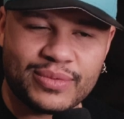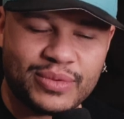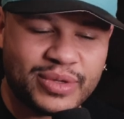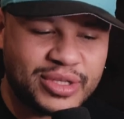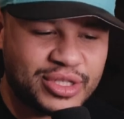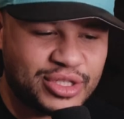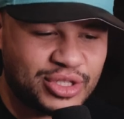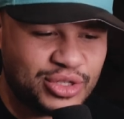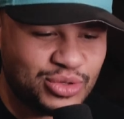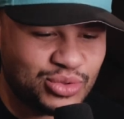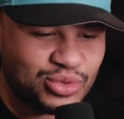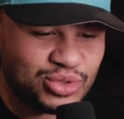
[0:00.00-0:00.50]

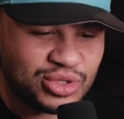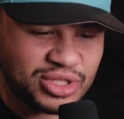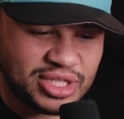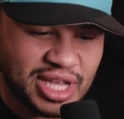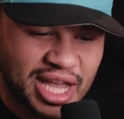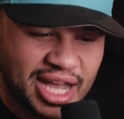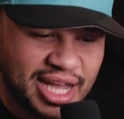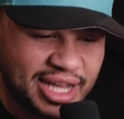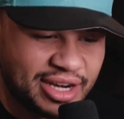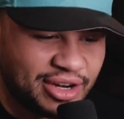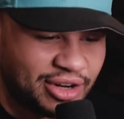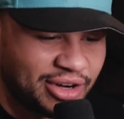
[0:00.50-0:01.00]
Once you
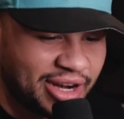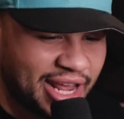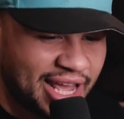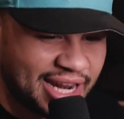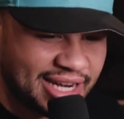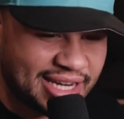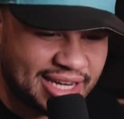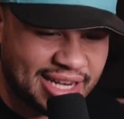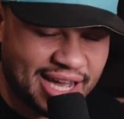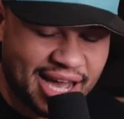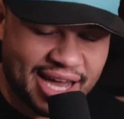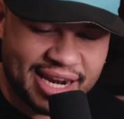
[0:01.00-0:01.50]
signed on
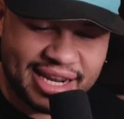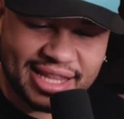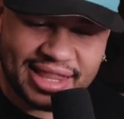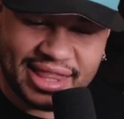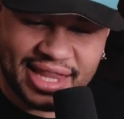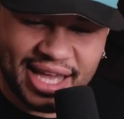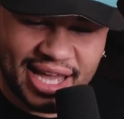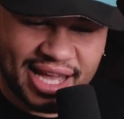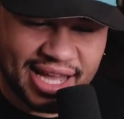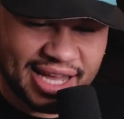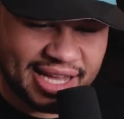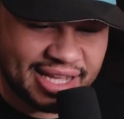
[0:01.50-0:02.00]
that dotted
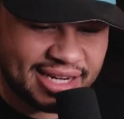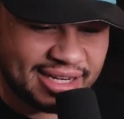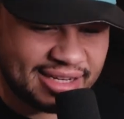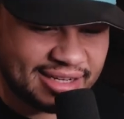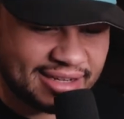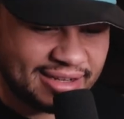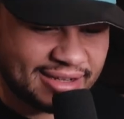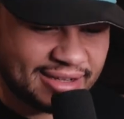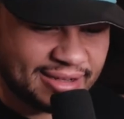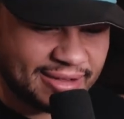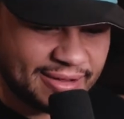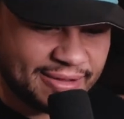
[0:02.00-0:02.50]
line
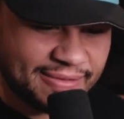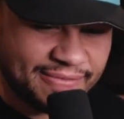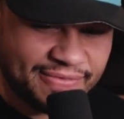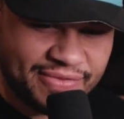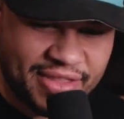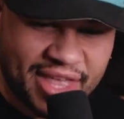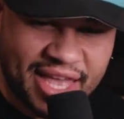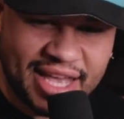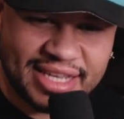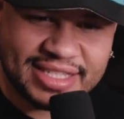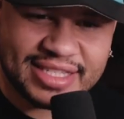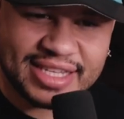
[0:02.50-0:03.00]

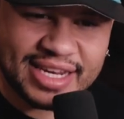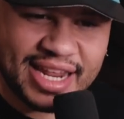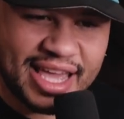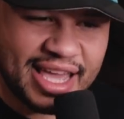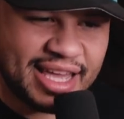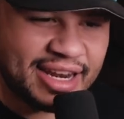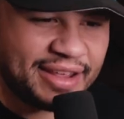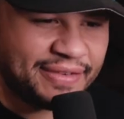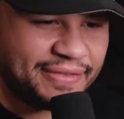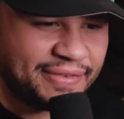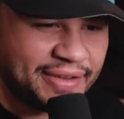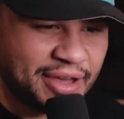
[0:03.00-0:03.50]
as an
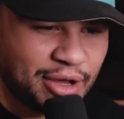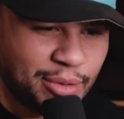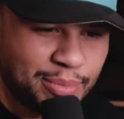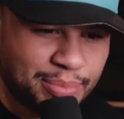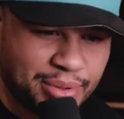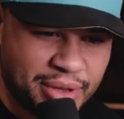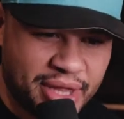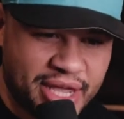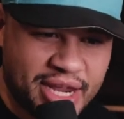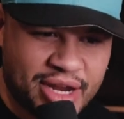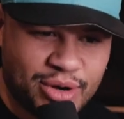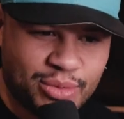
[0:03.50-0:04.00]
NFL
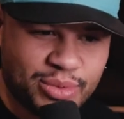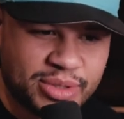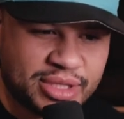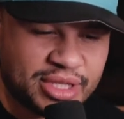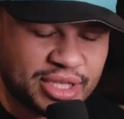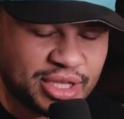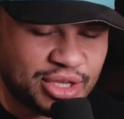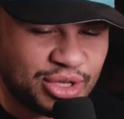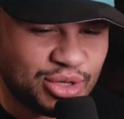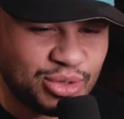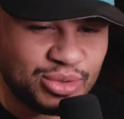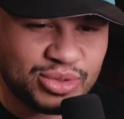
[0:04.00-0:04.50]
player with
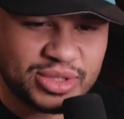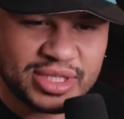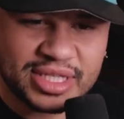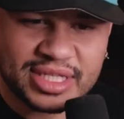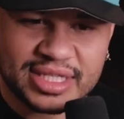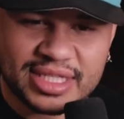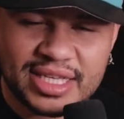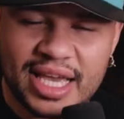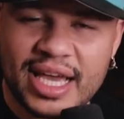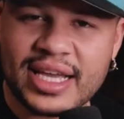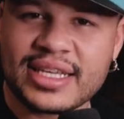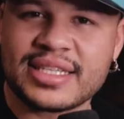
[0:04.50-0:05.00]
the Houston
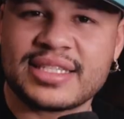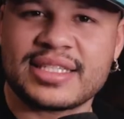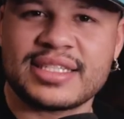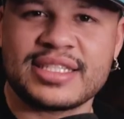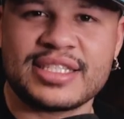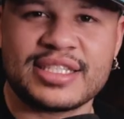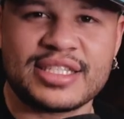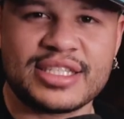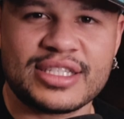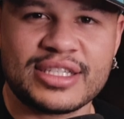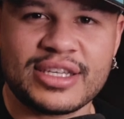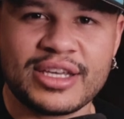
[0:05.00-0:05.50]

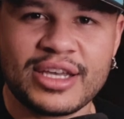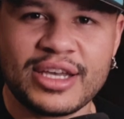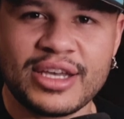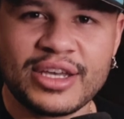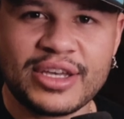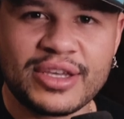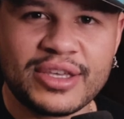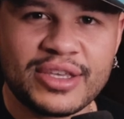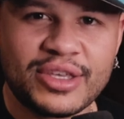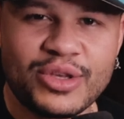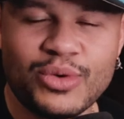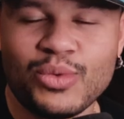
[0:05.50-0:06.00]
Texans,
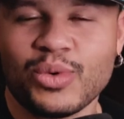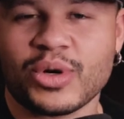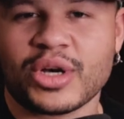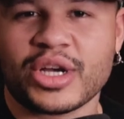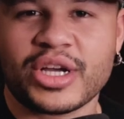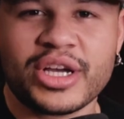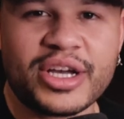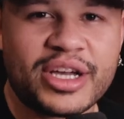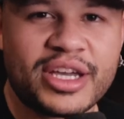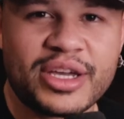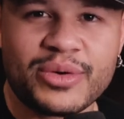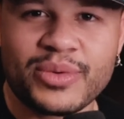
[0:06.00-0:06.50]
you were
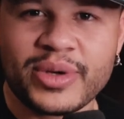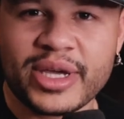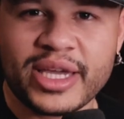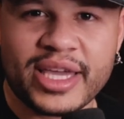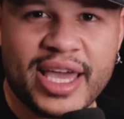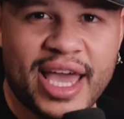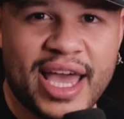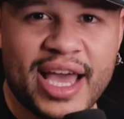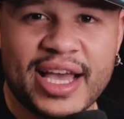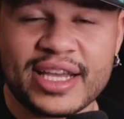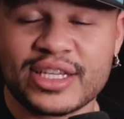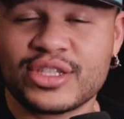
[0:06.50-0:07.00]
cooking with
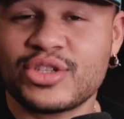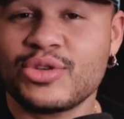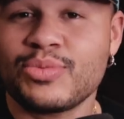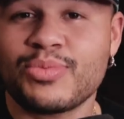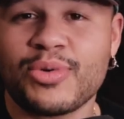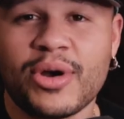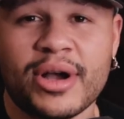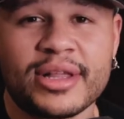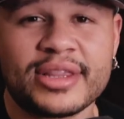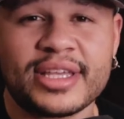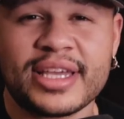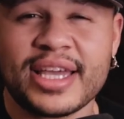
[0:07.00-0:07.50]
gas. You
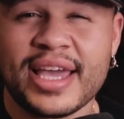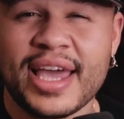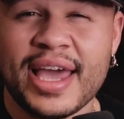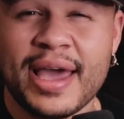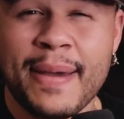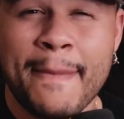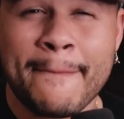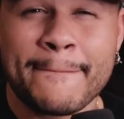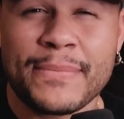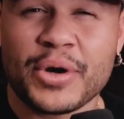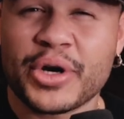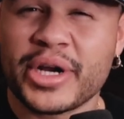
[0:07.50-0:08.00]
probably
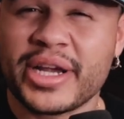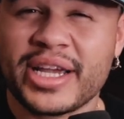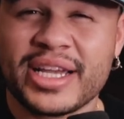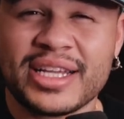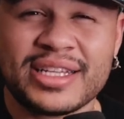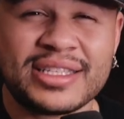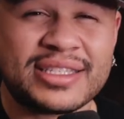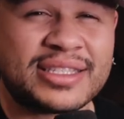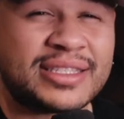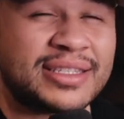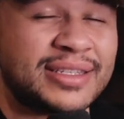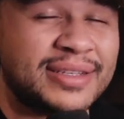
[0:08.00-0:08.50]
had
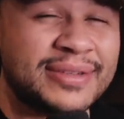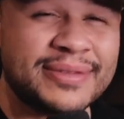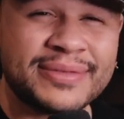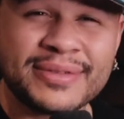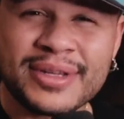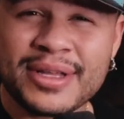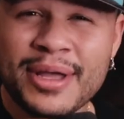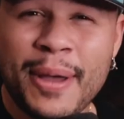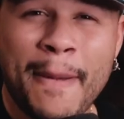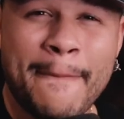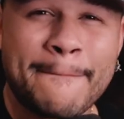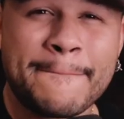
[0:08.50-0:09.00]
brands
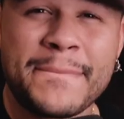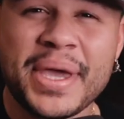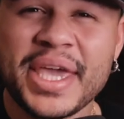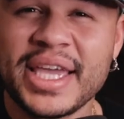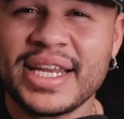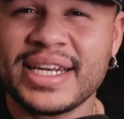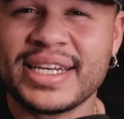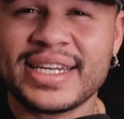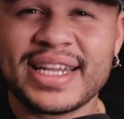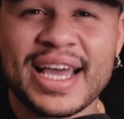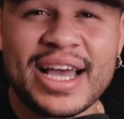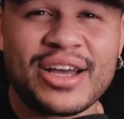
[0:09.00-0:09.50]

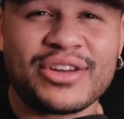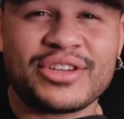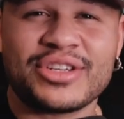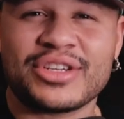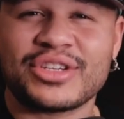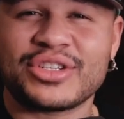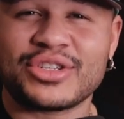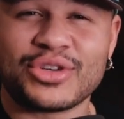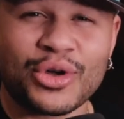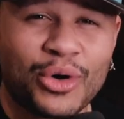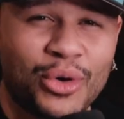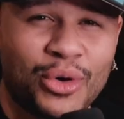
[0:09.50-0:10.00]
beating down
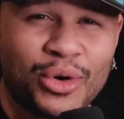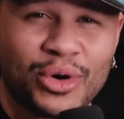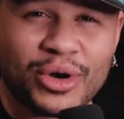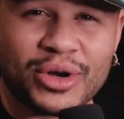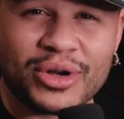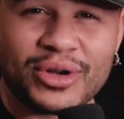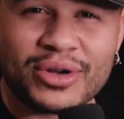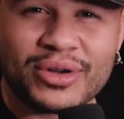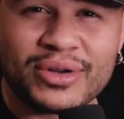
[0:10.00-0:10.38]
your door.